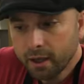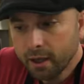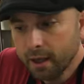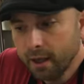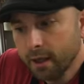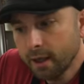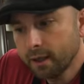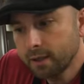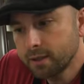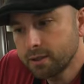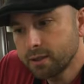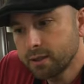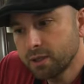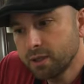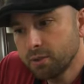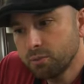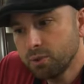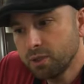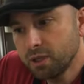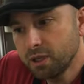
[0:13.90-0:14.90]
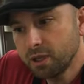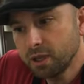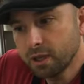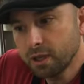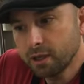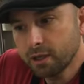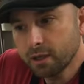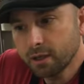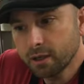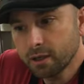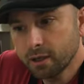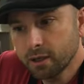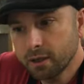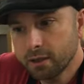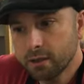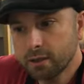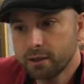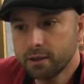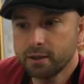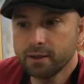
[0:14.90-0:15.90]
and it's going to be a
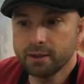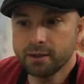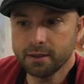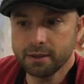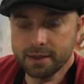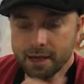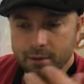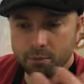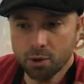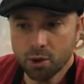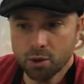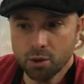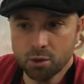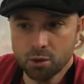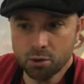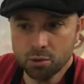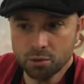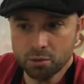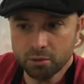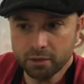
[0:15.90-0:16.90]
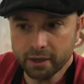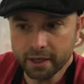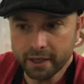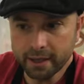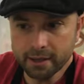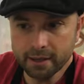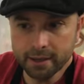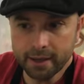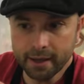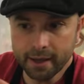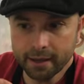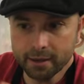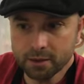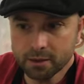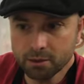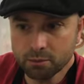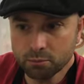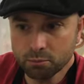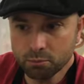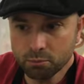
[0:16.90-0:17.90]
uh, demo in
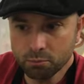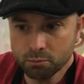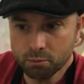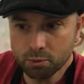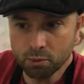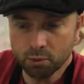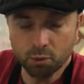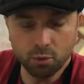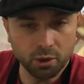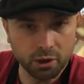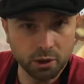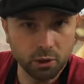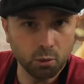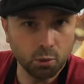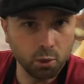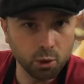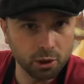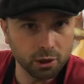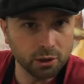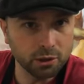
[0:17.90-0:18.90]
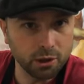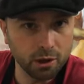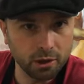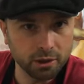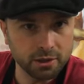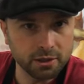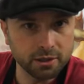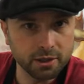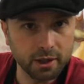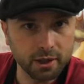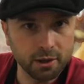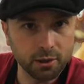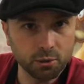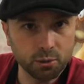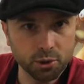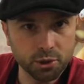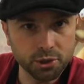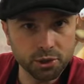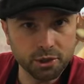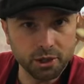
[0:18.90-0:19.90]
tandem, you know, work-along style
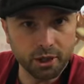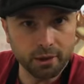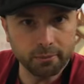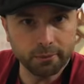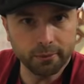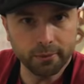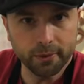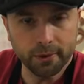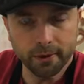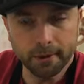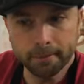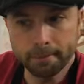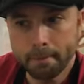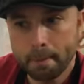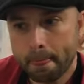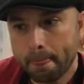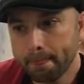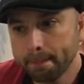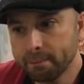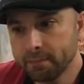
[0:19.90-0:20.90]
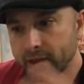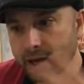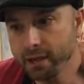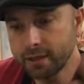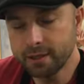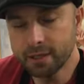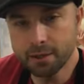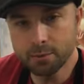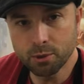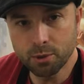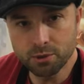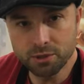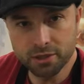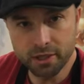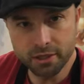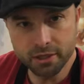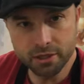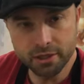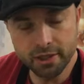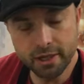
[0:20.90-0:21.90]
workshop where I demo
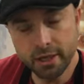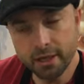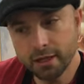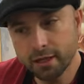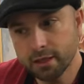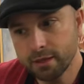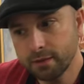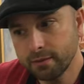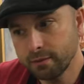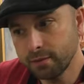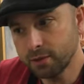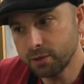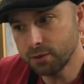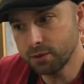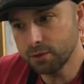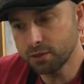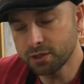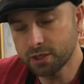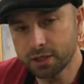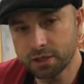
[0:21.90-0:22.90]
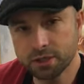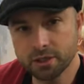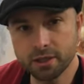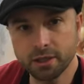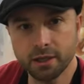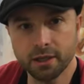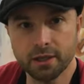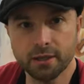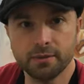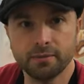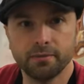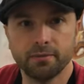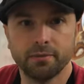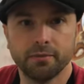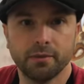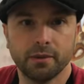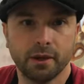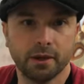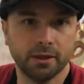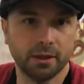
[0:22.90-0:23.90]
section A, you do section A.
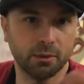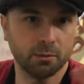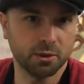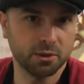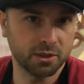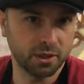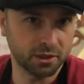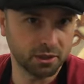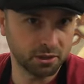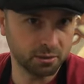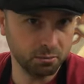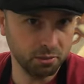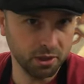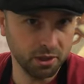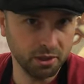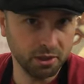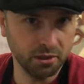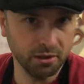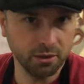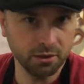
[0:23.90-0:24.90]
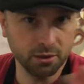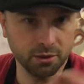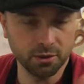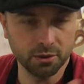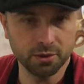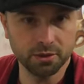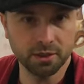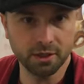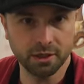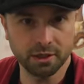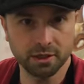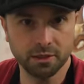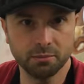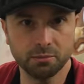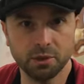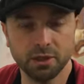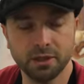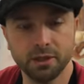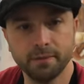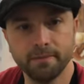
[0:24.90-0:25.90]
I demo section B, you do section
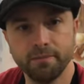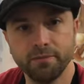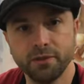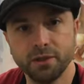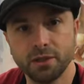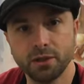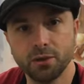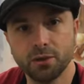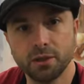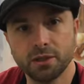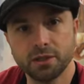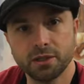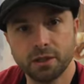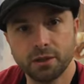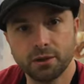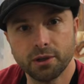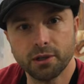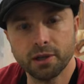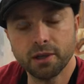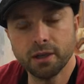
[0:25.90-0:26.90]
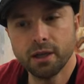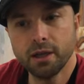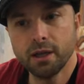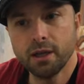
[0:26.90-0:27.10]
B, you know, etc.